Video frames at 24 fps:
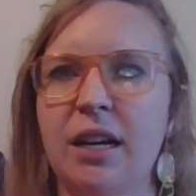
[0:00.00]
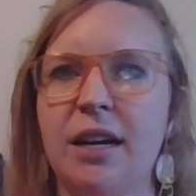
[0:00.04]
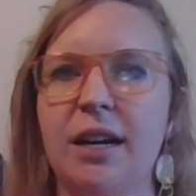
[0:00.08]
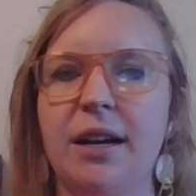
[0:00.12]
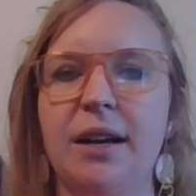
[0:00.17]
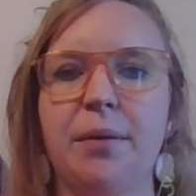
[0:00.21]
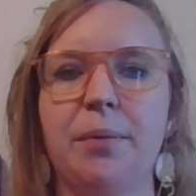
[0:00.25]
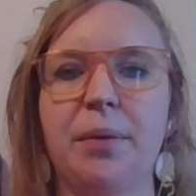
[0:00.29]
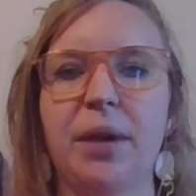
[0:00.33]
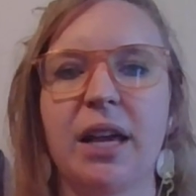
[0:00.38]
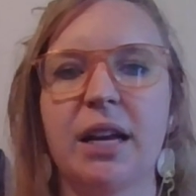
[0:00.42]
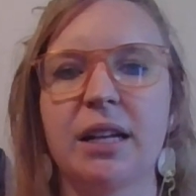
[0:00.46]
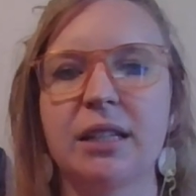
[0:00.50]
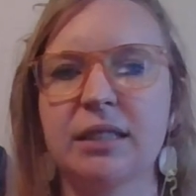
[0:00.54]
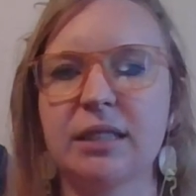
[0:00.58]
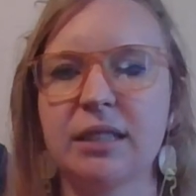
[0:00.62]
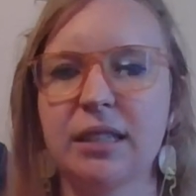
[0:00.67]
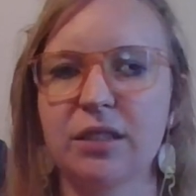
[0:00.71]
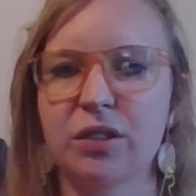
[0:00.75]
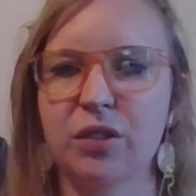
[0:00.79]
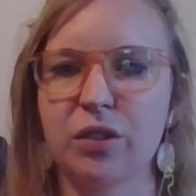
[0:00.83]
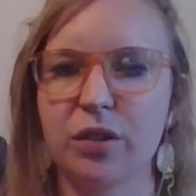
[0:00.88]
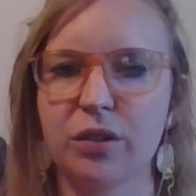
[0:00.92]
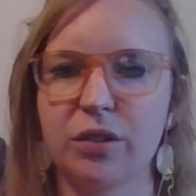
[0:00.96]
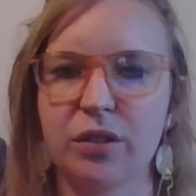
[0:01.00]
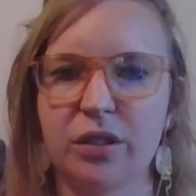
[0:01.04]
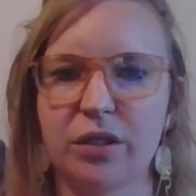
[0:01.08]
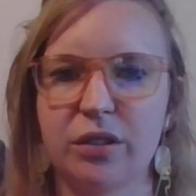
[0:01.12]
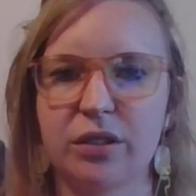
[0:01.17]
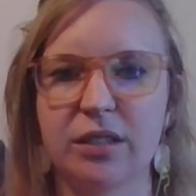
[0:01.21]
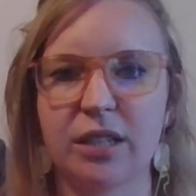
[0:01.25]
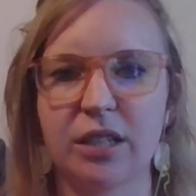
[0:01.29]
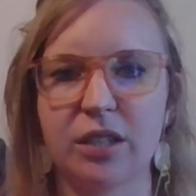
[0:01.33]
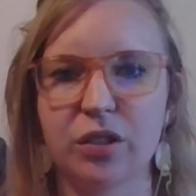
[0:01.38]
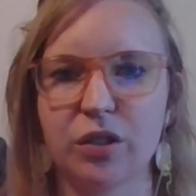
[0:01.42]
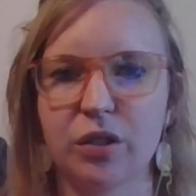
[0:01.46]
Um, ancestors are
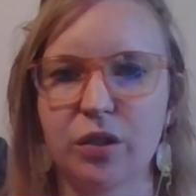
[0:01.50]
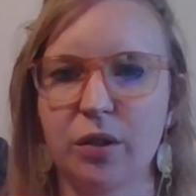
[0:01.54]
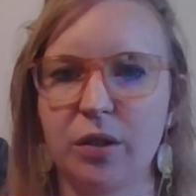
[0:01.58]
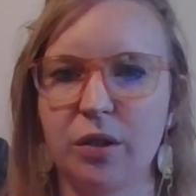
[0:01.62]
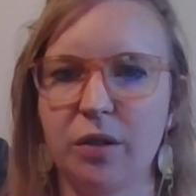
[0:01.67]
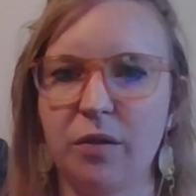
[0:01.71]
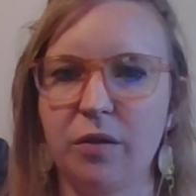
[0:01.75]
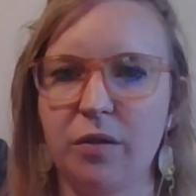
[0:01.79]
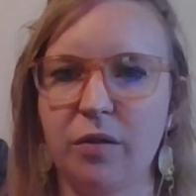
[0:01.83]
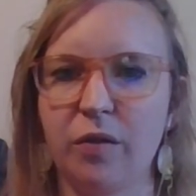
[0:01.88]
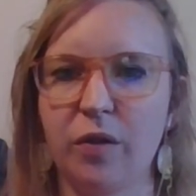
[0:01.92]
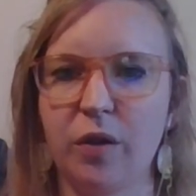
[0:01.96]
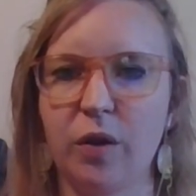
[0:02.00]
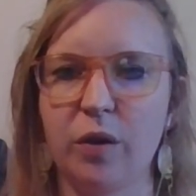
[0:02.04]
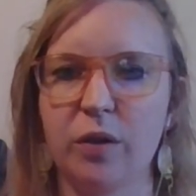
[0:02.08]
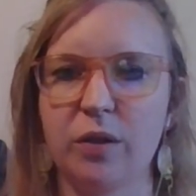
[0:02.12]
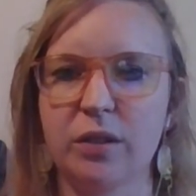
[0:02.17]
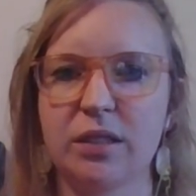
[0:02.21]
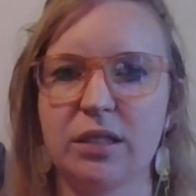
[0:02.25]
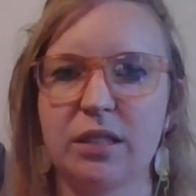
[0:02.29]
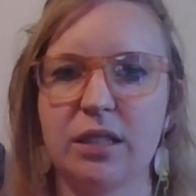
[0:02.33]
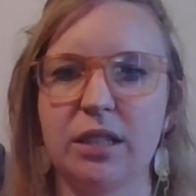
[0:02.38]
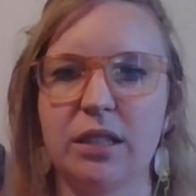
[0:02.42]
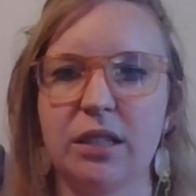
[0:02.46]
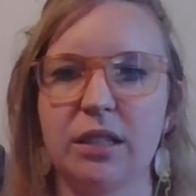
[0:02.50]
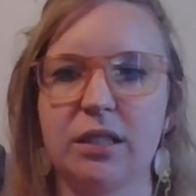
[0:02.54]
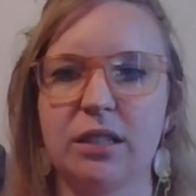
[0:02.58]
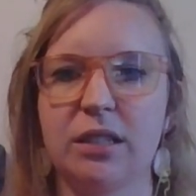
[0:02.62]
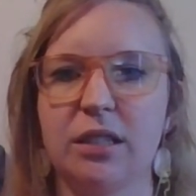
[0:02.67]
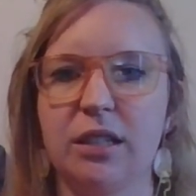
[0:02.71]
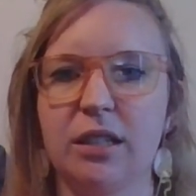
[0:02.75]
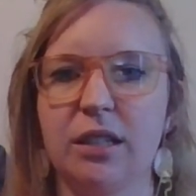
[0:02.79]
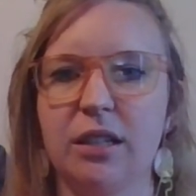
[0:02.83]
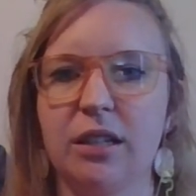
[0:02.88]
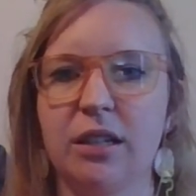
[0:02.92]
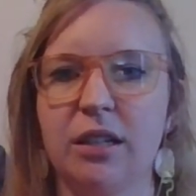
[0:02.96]
such good folks to,
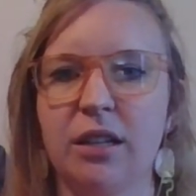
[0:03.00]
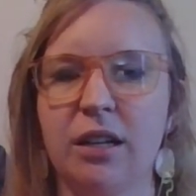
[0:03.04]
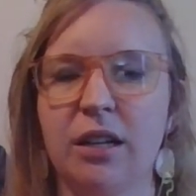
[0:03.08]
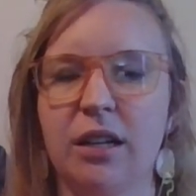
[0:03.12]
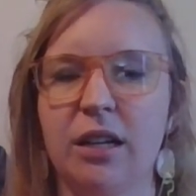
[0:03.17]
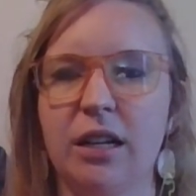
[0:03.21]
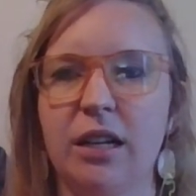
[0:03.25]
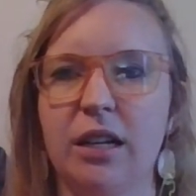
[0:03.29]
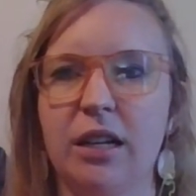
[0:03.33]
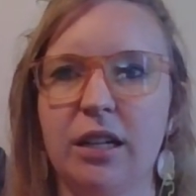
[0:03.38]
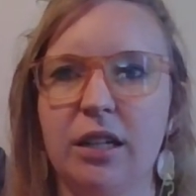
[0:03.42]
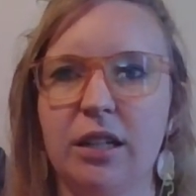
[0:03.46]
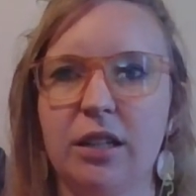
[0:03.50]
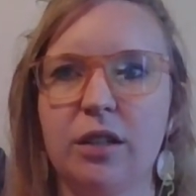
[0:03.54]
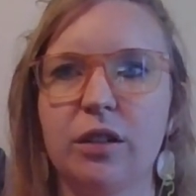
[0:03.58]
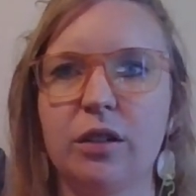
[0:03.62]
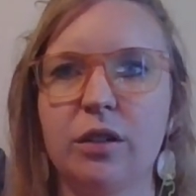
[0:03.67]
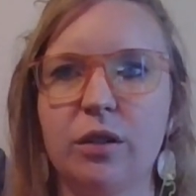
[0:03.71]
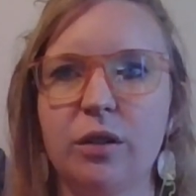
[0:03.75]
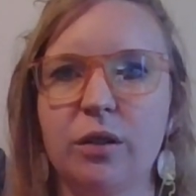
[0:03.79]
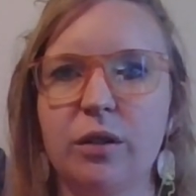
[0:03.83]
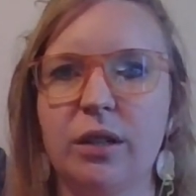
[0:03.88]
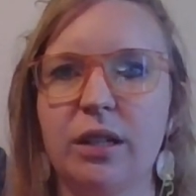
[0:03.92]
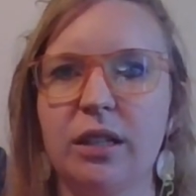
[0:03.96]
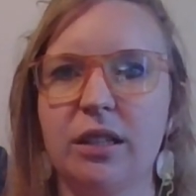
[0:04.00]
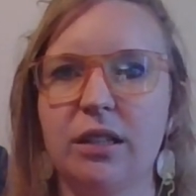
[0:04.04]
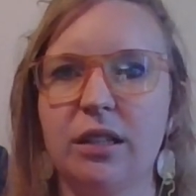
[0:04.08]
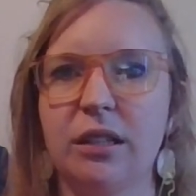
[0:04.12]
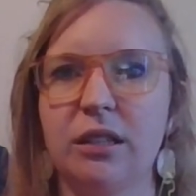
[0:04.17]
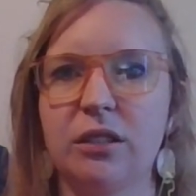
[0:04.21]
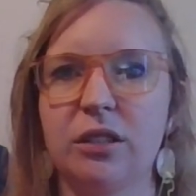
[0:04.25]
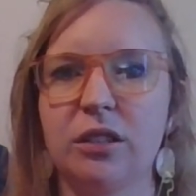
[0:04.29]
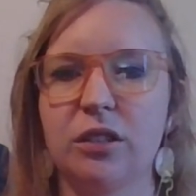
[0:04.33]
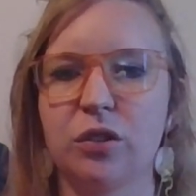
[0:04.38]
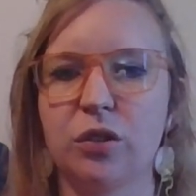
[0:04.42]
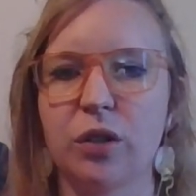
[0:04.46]
to include and,
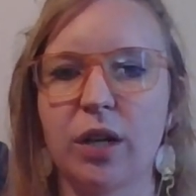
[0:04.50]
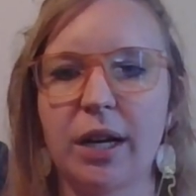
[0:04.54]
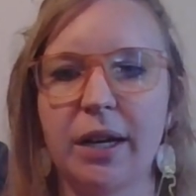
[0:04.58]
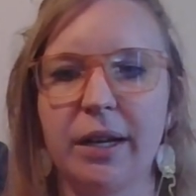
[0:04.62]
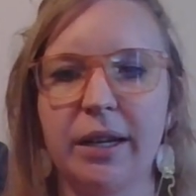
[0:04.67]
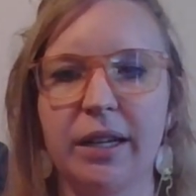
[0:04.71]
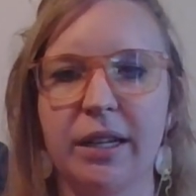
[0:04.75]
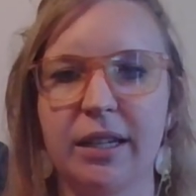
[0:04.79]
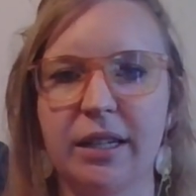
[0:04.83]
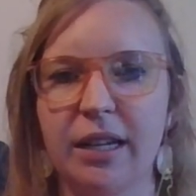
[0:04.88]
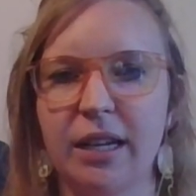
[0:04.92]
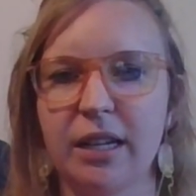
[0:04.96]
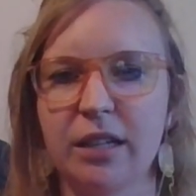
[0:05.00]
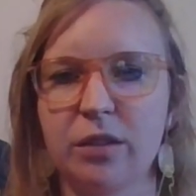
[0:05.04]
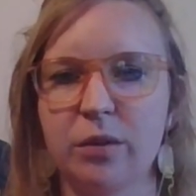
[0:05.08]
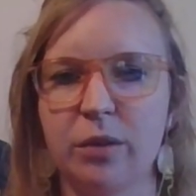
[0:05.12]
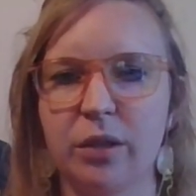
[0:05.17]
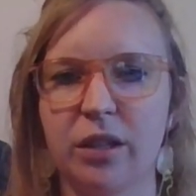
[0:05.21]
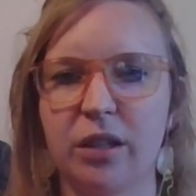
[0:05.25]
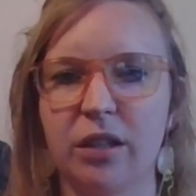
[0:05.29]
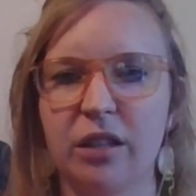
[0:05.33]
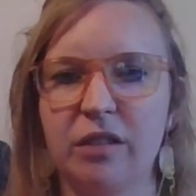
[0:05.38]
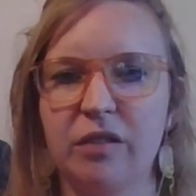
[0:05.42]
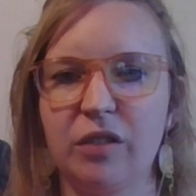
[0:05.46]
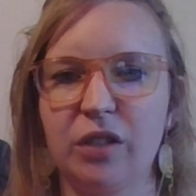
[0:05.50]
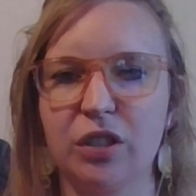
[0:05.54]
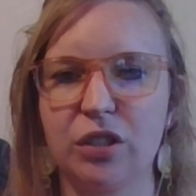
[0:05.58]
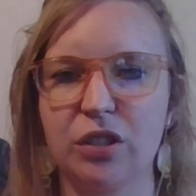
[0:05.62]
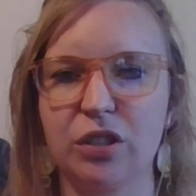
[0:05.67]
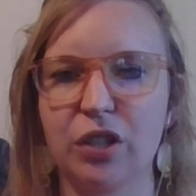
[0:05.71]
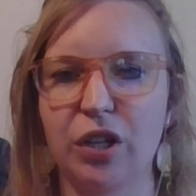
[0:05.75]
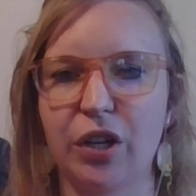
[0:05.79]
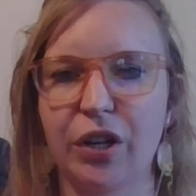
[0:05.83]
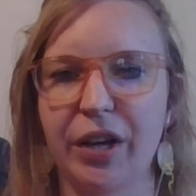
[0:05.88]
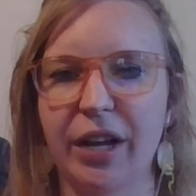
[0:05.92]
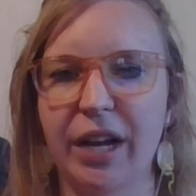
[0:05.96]
and to try and connect with if you're
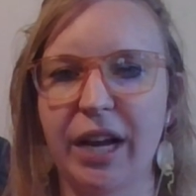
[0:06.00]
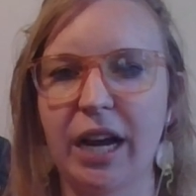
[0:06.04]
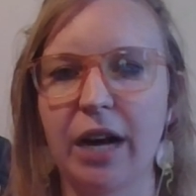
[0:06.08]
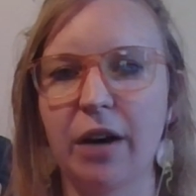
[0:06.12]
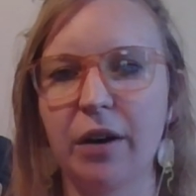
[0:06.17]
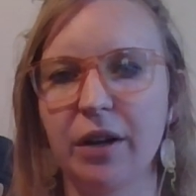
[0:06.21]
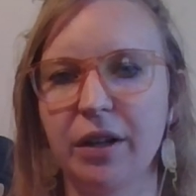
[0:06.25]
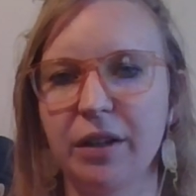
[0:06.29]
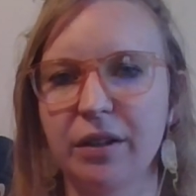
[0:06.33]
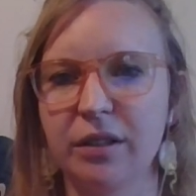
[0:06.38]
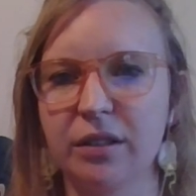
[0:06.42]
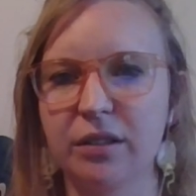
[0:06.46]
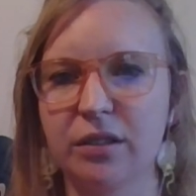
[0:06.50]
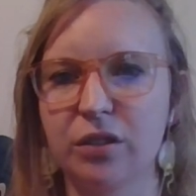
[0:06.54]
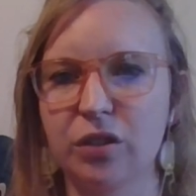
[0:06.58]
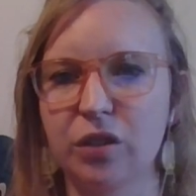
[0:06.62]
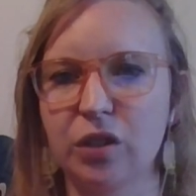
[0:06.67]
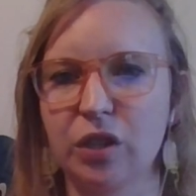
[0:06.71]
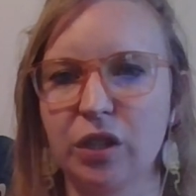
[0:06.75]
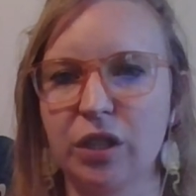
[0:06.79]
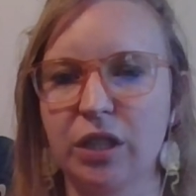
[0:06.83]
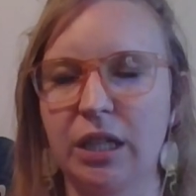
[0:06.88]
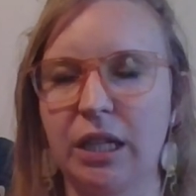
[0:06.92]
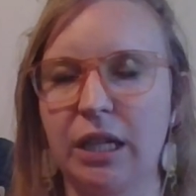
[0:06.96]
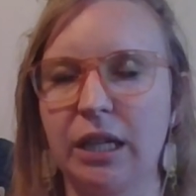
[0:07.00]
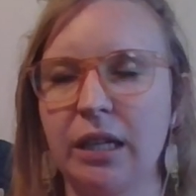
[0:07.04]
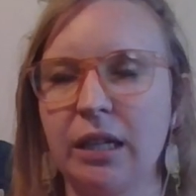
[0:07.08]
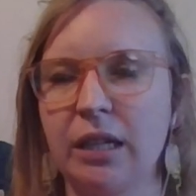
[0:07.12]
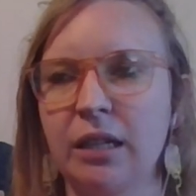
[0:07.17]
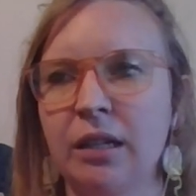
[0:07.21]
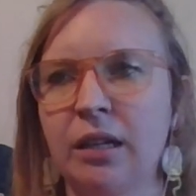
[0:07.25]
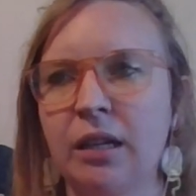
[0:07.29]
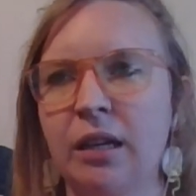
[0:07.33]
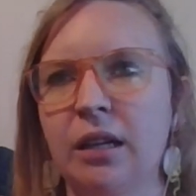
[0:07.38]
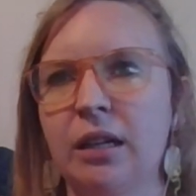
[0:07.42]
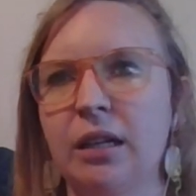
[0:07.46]
starting out on this journey.